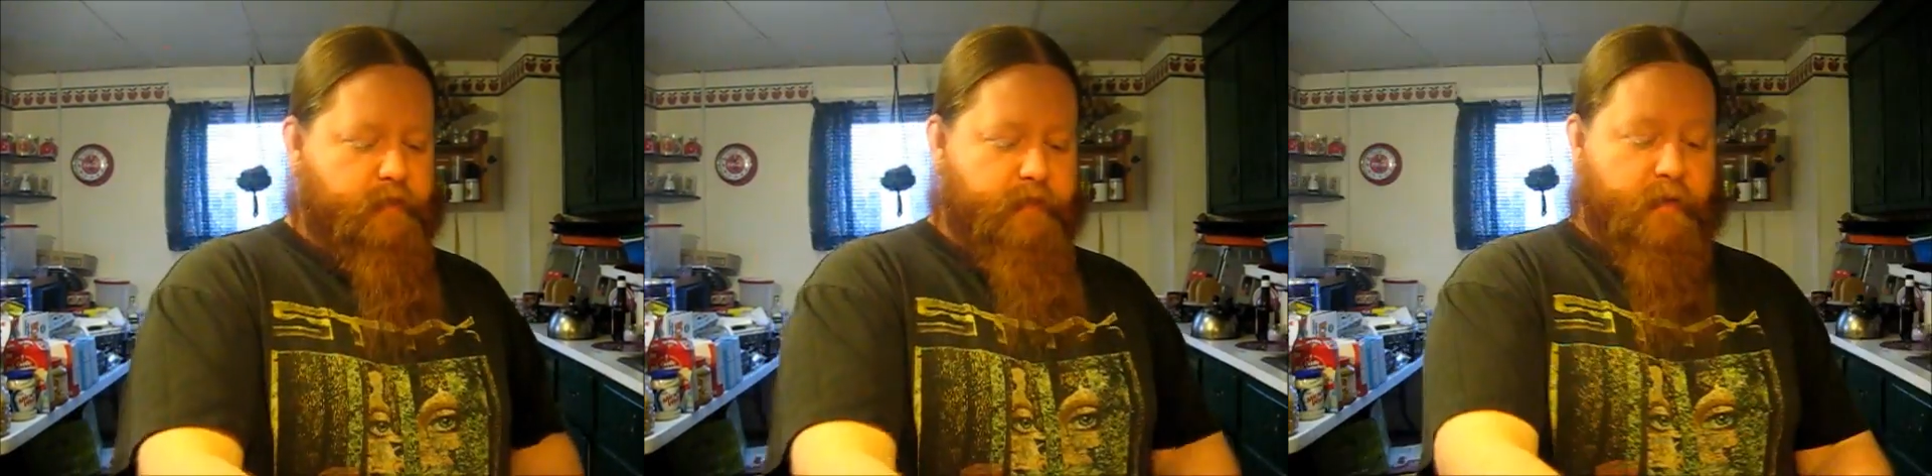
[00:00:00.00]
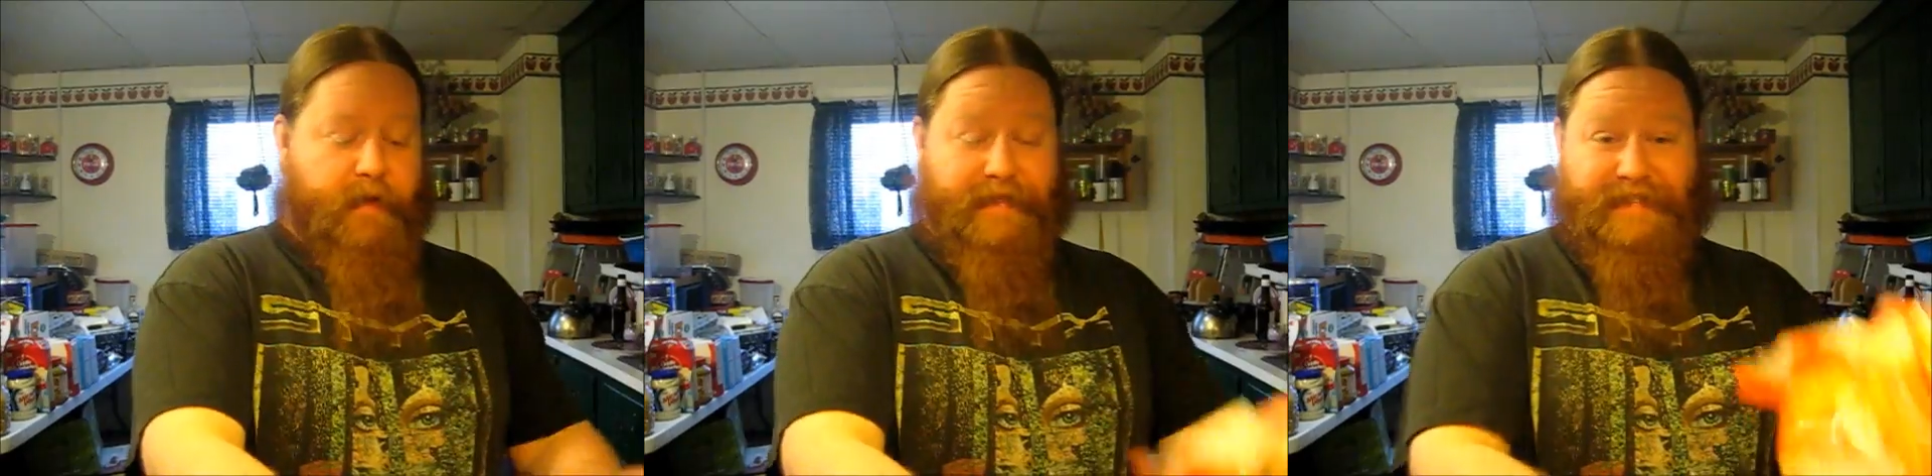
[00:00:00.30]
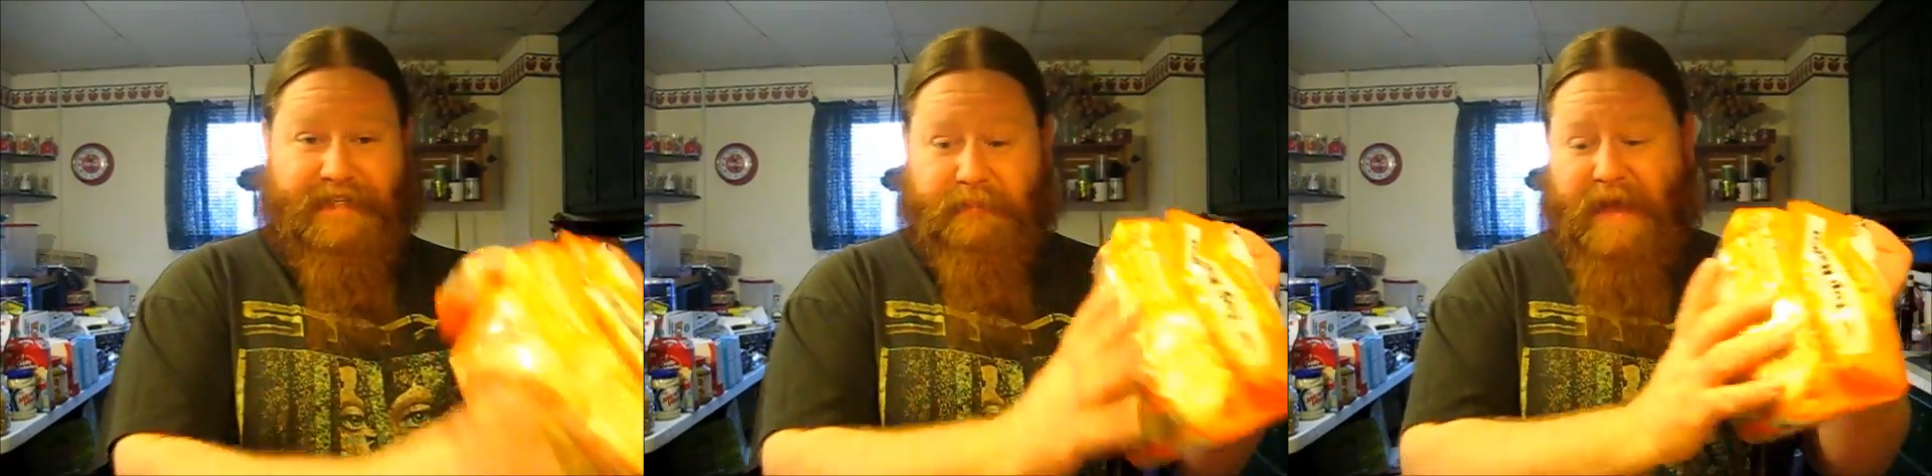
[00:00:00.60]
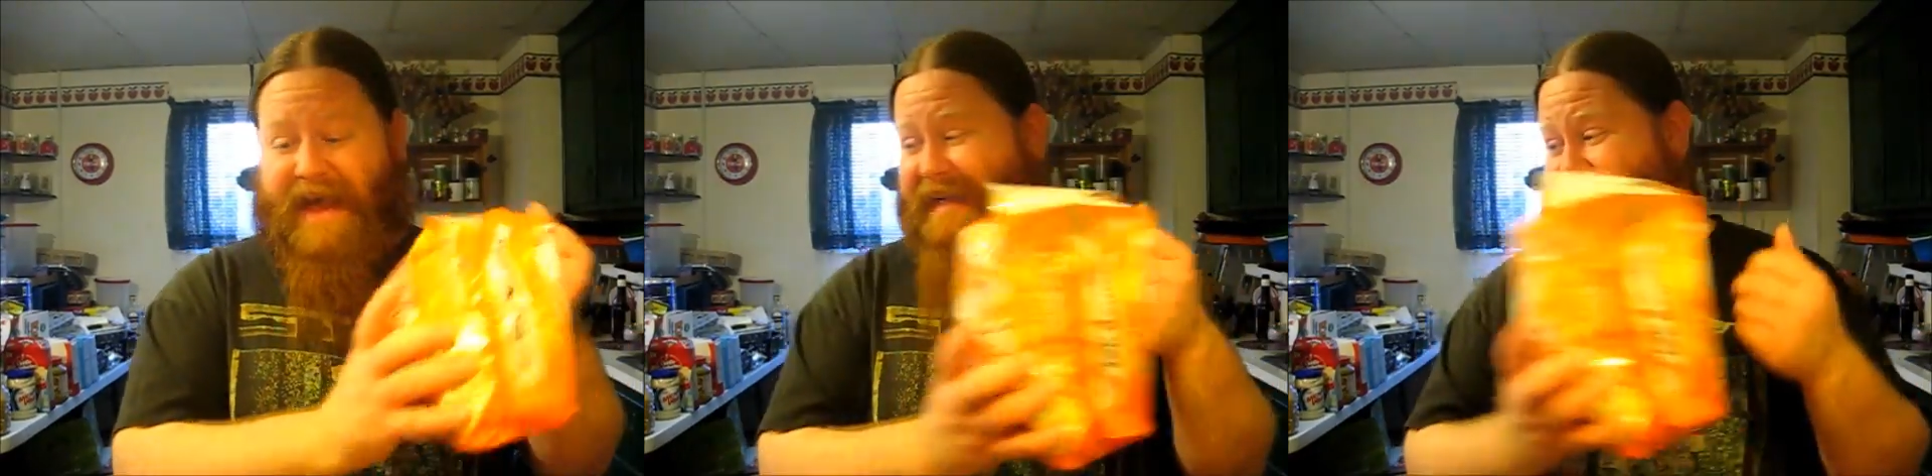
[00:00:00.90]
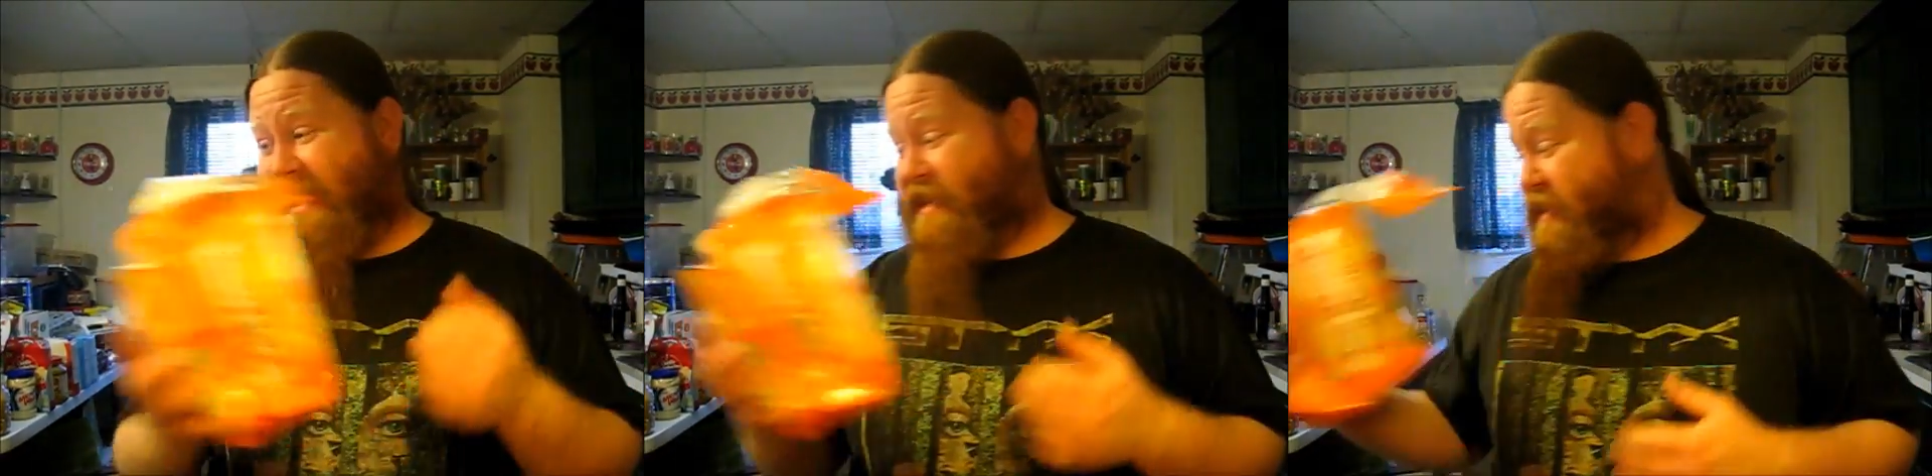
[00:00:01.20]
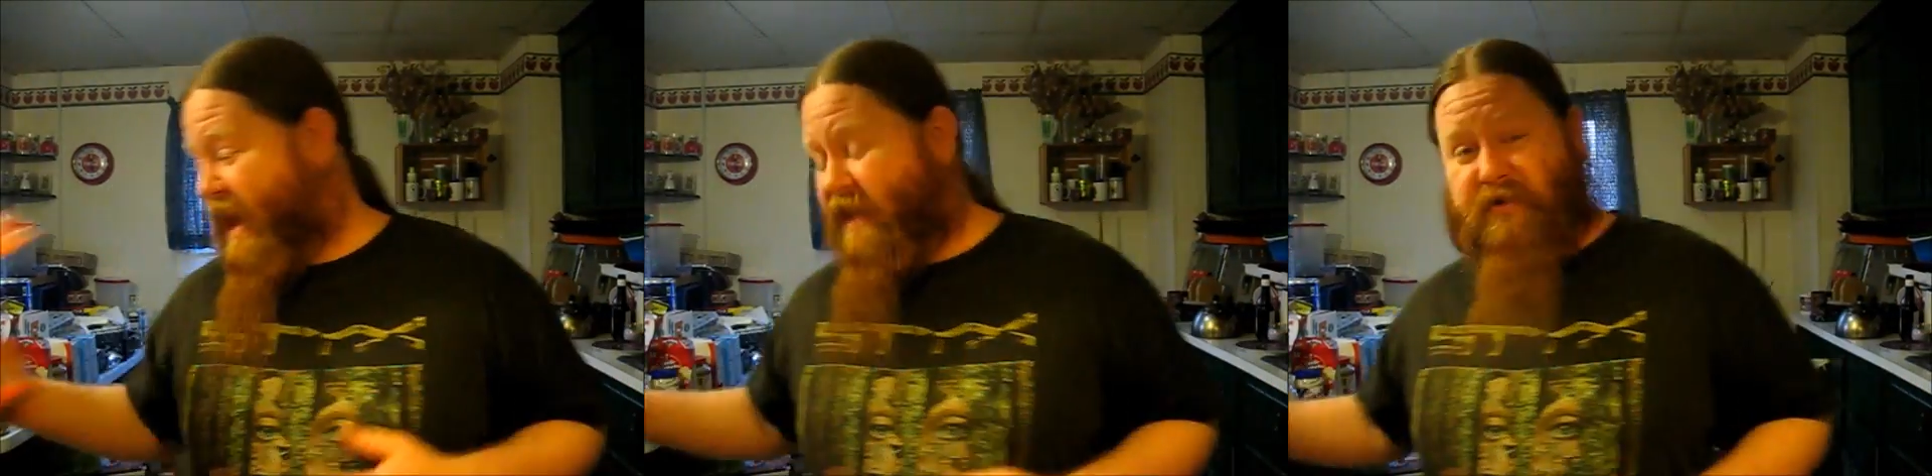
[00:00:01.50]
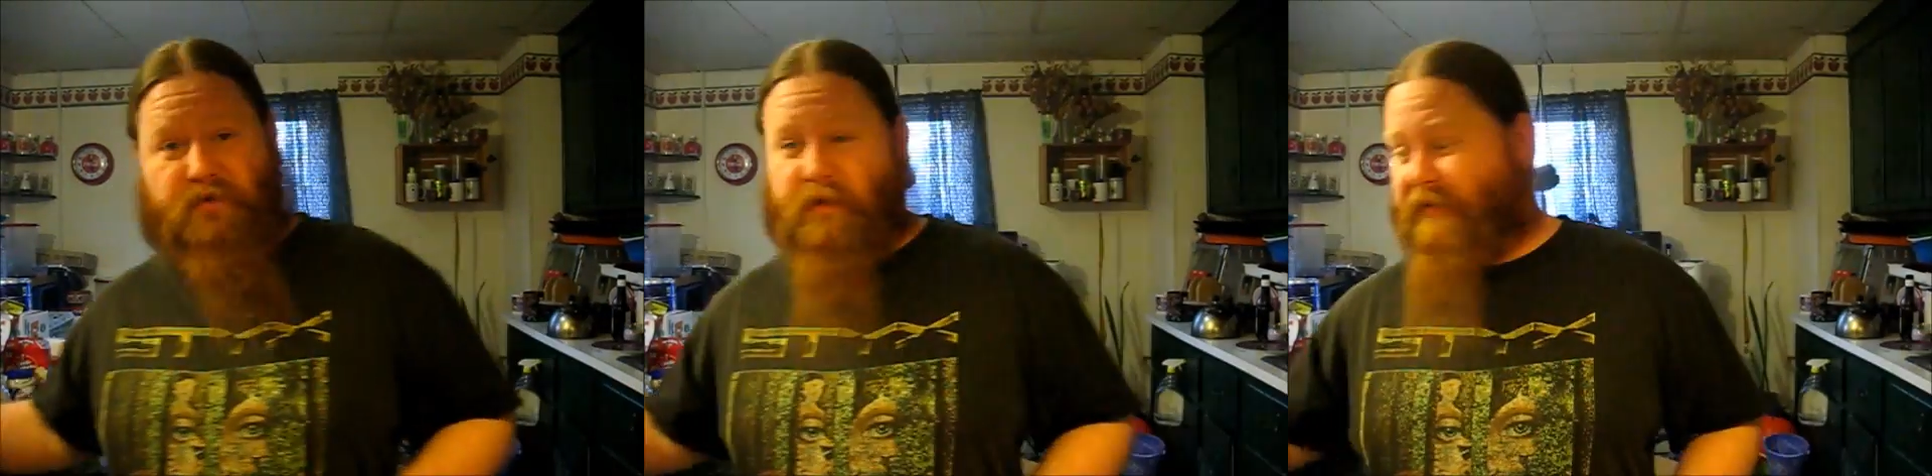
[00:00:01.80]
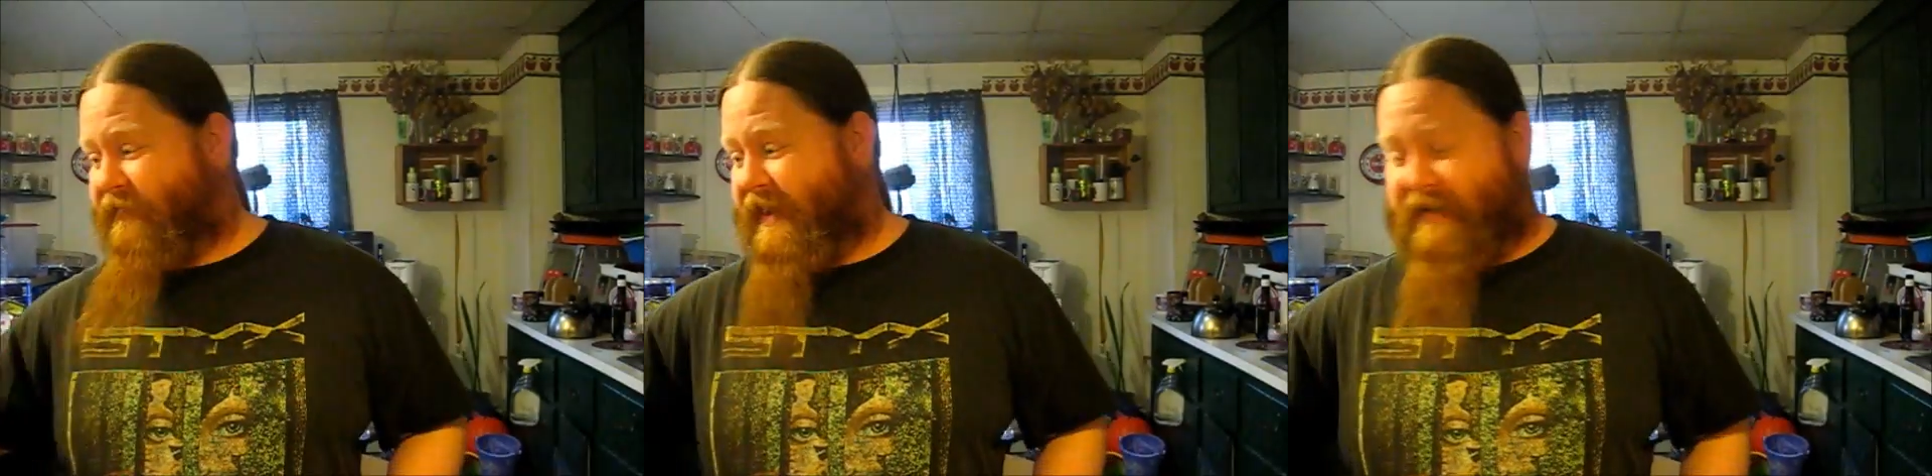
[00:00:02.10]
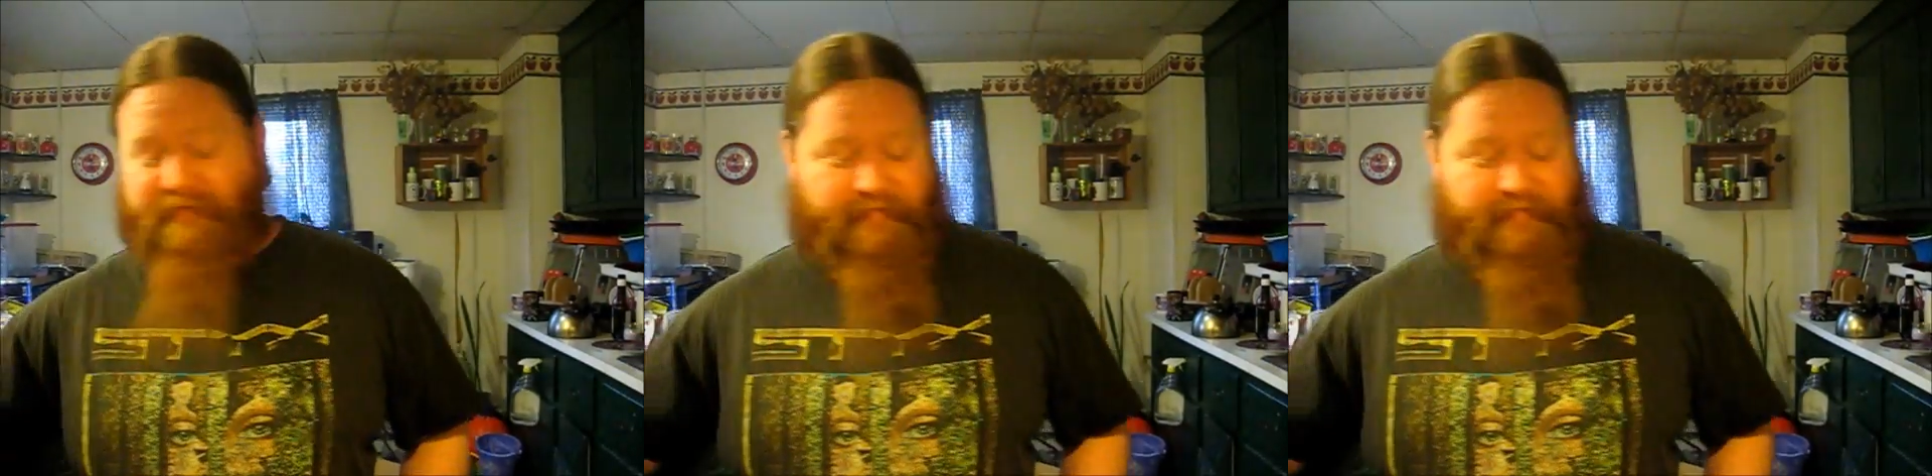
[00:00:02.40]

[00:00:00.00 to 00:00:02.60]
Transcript: By the way, the 6-pack is like $1.25.